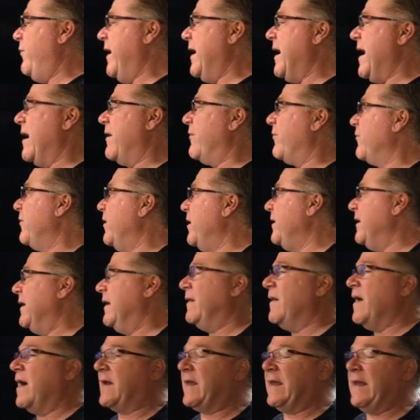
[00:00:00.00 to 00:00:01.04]
we got really
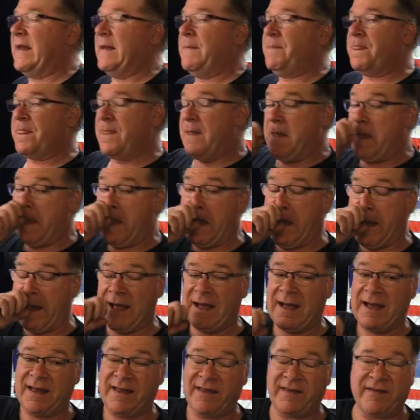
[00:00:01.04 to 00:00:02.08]
lucky.
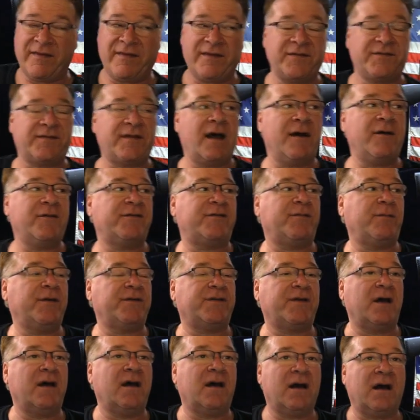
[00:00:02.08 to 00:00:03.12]
Uh, this house
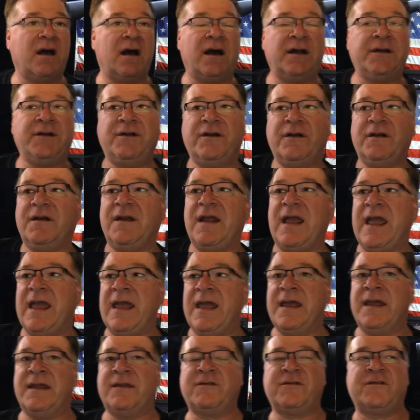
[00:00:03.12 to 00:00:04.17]
was
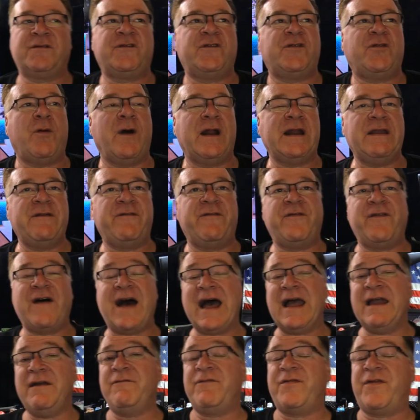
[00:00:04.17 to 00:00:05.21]

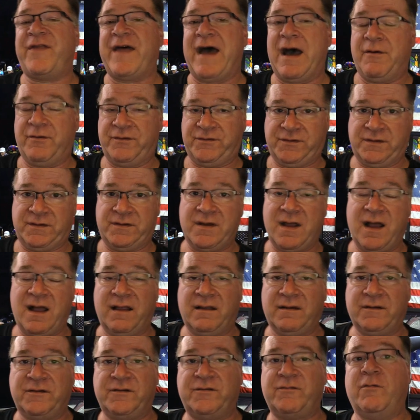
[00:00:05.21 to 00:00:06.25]

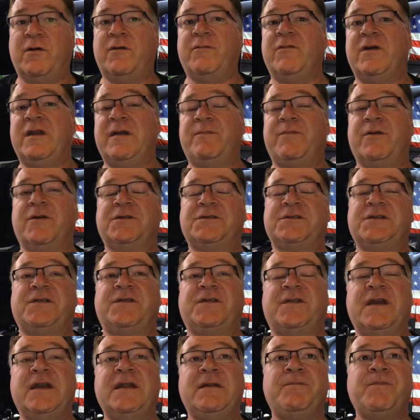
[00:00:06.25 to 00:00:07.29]
$125,000 when we
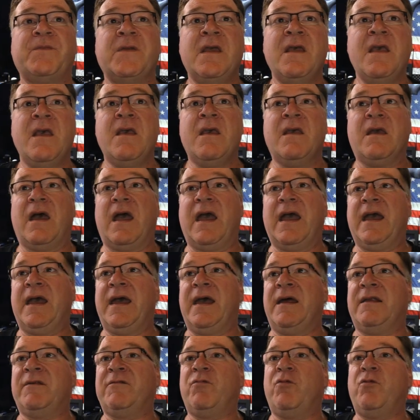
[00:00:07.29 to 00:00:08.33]
purchased it,
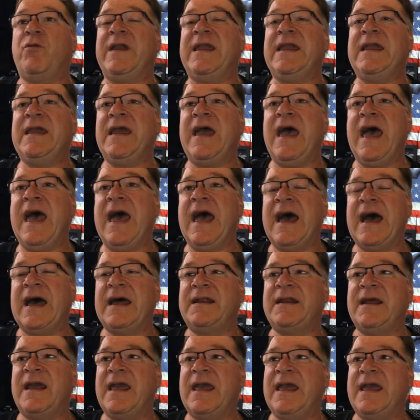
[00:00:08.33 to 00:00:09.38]
and we
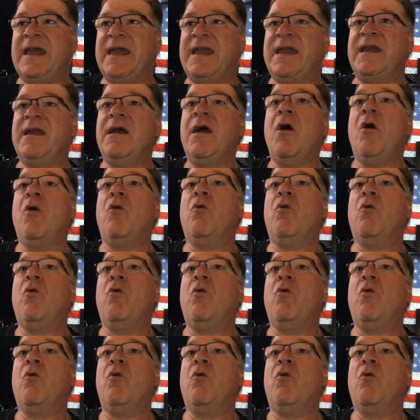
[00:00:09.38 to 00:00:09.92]
had a